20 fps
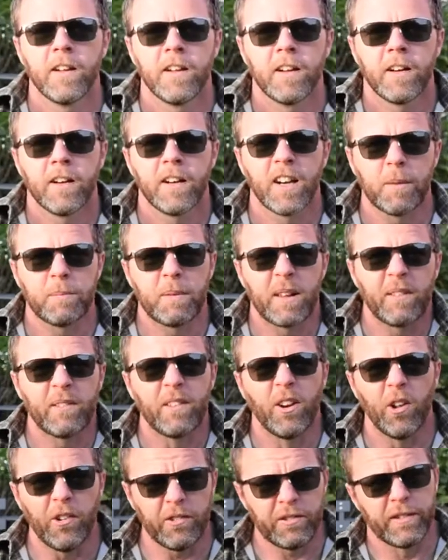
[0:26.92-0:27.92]
And I've been
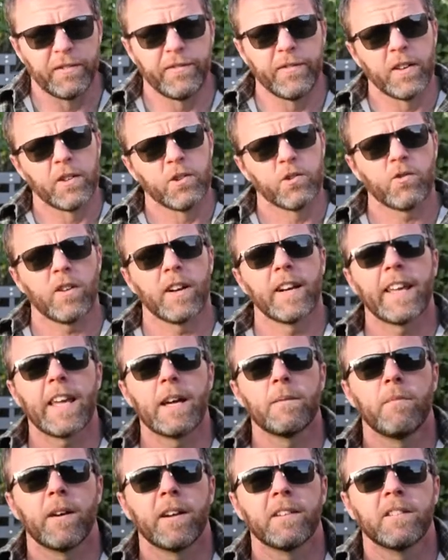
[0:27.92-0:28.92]
having lots of fun trying to
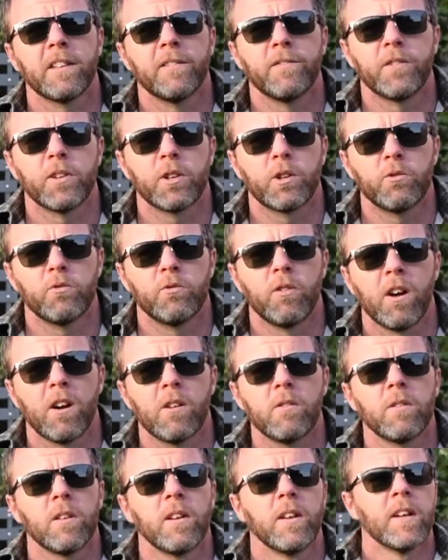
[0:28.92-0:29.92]
get my stuff to grow.
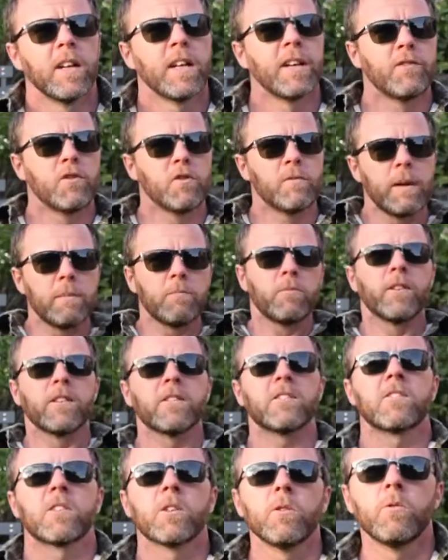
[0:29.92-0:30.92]
And if you remember
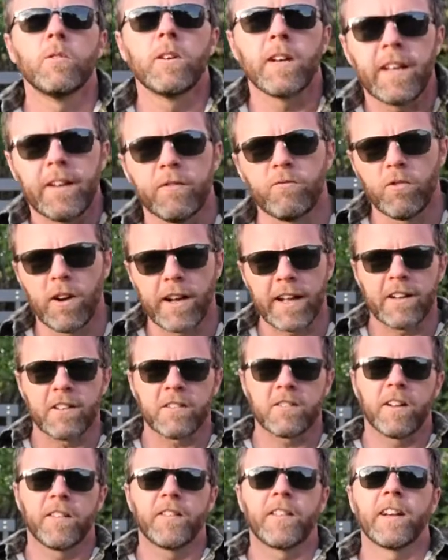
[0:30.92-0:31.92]
at school, right
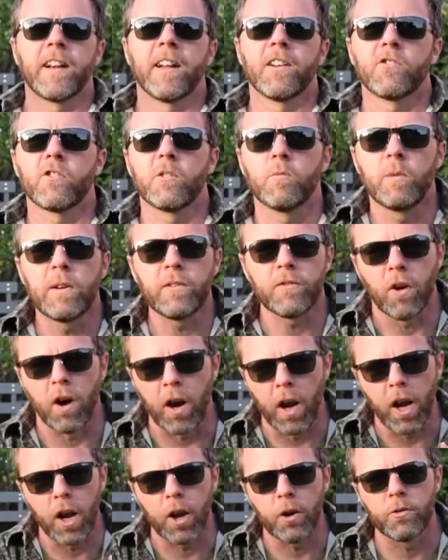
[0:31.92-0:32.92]
outside the classroom, we've
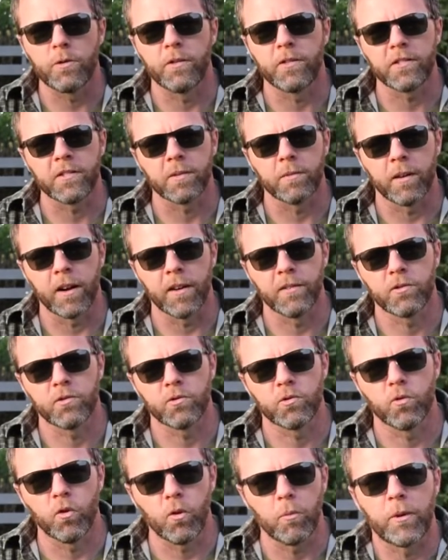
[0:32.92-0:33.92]
got loads of
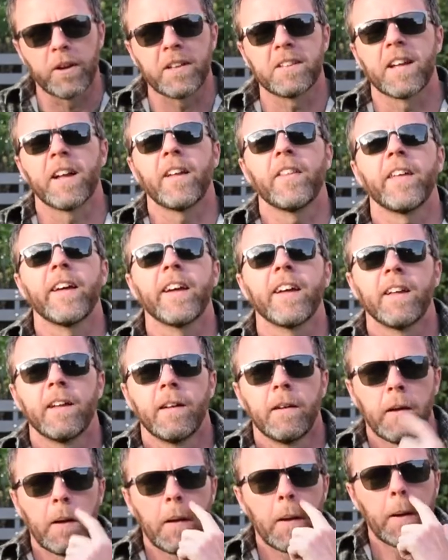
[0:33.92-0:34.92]
strawberries out there.
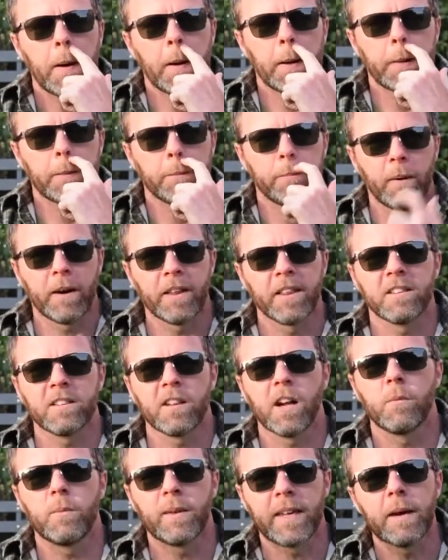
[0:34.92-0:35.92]
And by the
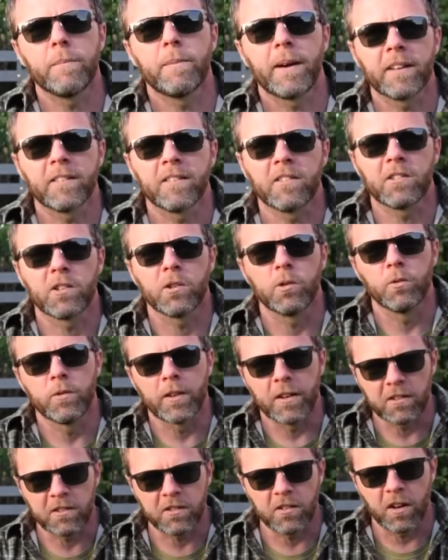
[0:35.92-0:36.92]
time we get back to school,
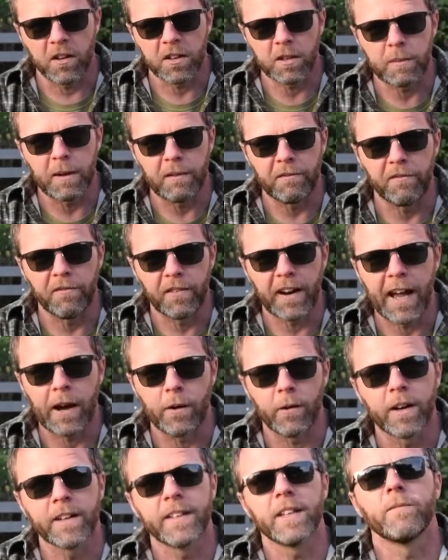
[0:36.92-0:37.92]
they'll start to be in
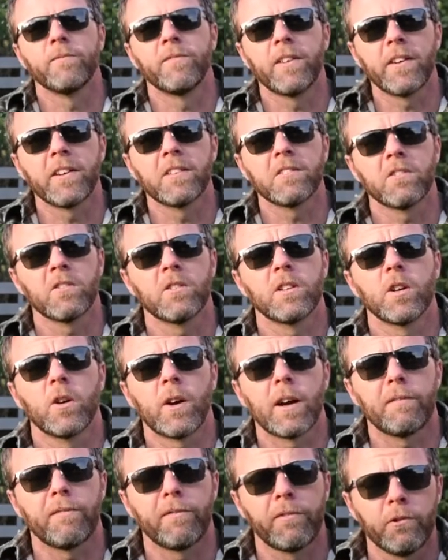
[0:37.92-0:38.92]
flower, and then very soon they'll
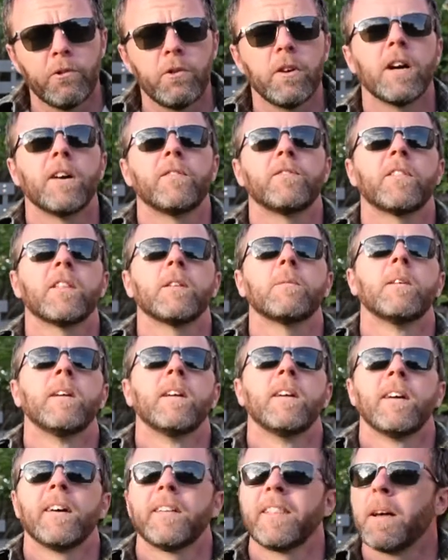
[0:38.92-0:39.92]
have fruit after.
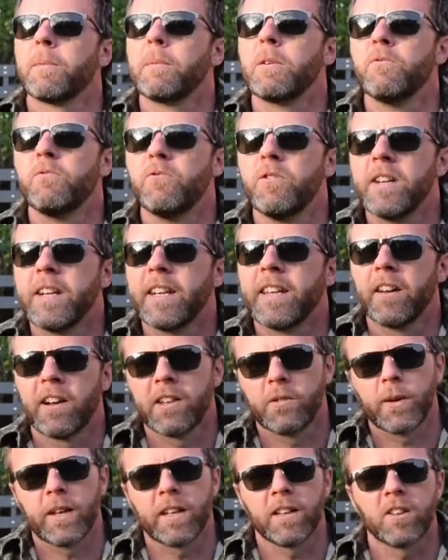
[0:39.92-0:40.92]
And that'll be really
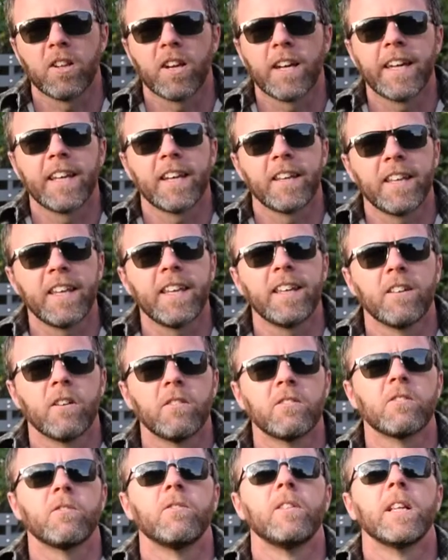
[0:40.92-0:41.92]
nice. We can tuck in and eat
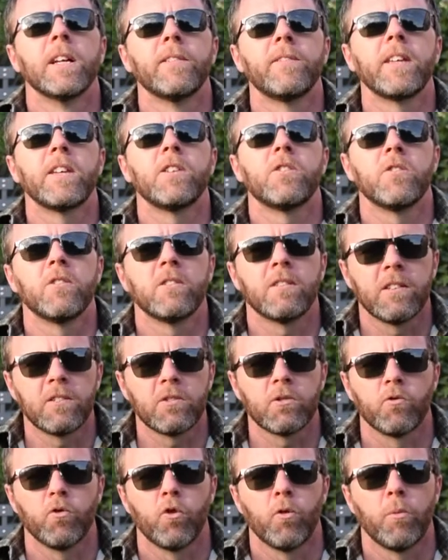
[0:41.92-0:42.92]
those lovely juicy
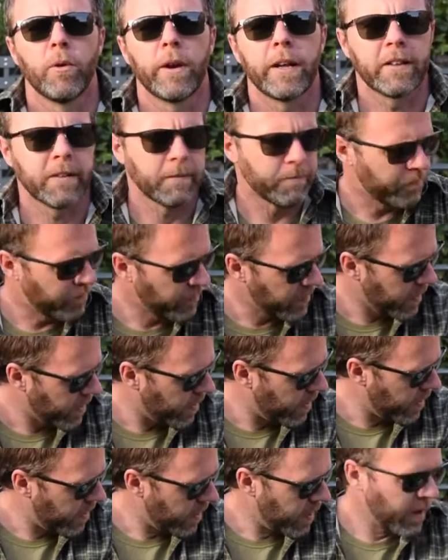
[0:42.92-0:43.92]
strawberries.
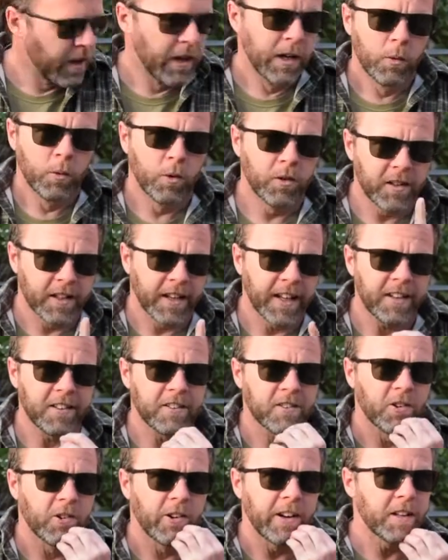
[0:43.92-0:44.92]
Well, today's
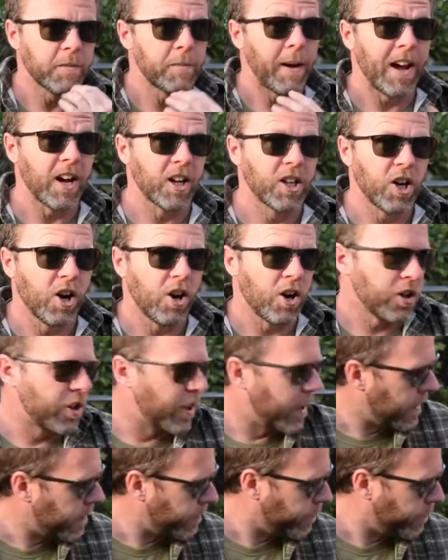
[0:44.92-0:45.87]
story is about a gardener.